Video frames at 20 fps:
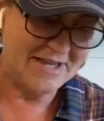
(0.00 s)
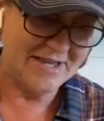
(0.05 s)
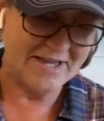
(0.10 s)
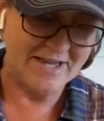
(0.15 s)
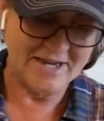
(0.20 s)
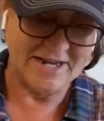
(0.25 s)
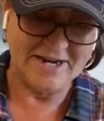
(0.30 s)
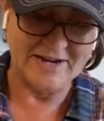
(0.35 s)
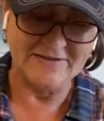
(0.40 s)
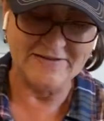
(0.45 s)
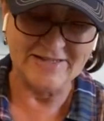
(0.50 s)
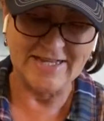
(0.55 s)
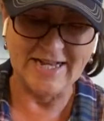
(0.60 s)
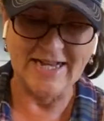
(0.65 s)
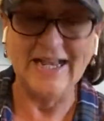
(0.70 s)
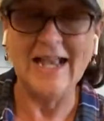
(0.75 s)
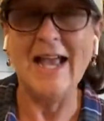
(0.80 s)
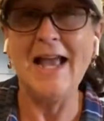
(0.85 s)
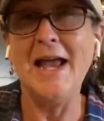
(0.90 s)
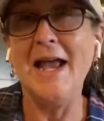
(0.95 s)
And I was
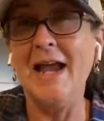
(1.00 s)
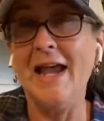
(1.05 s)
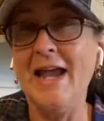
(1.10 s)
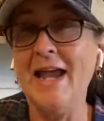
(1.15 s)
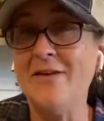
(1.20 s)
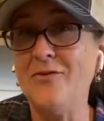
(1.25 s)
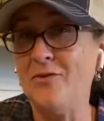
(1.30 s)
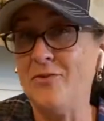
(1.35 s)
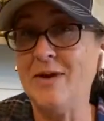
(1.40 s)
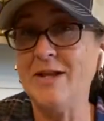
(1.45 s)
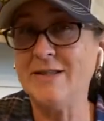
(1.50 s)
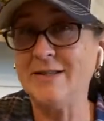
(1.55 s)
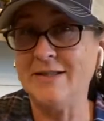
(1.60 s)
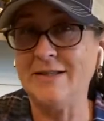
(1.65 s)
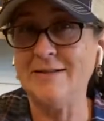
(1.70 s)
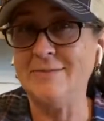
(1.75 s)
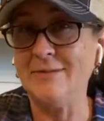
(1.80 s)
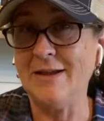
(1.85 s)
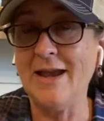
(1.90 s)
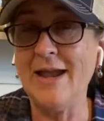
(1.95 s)
like, I, I have a
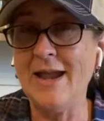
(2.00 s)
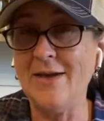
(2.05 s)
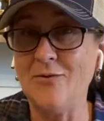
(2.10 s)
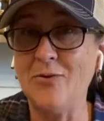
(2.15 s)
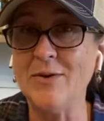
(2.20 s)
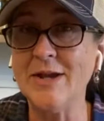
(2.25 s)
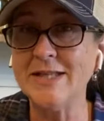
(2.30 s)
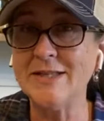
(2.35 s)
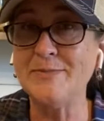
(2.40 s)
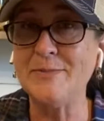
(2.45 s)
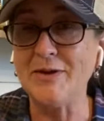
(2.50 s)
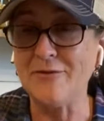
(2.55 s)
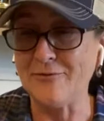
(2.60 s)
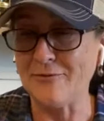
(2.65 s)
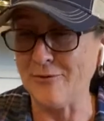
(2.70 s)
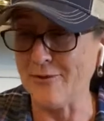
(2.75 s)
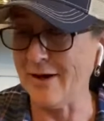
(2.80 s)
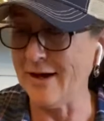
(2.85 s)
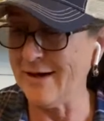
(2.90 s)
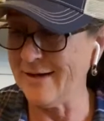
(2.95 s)
recipe I have a recipe
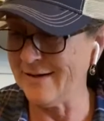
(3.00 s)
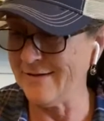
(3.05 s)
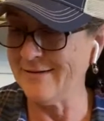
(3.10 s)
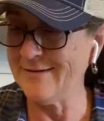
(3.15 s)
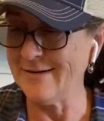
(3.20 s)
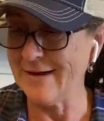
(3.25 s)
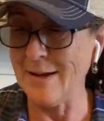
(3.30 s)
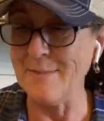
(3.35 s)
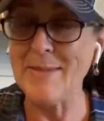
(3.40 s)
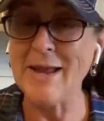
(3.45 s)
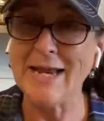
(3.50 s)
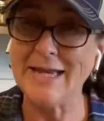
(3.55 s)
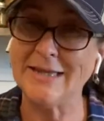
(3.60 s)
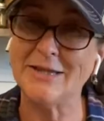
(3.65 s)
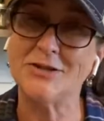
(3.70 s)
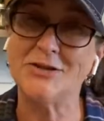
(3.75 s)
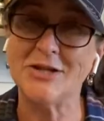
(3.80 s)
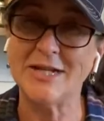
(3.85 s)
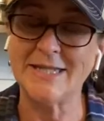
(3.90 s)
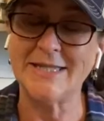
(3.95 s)
for it. I made the
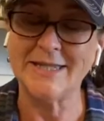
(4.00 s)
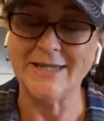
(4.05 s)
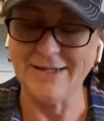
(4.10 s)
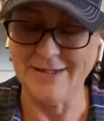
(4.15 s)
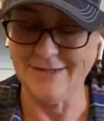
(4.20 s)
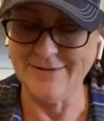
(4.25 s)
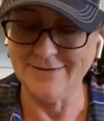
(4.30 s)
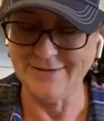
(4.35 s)
dressing.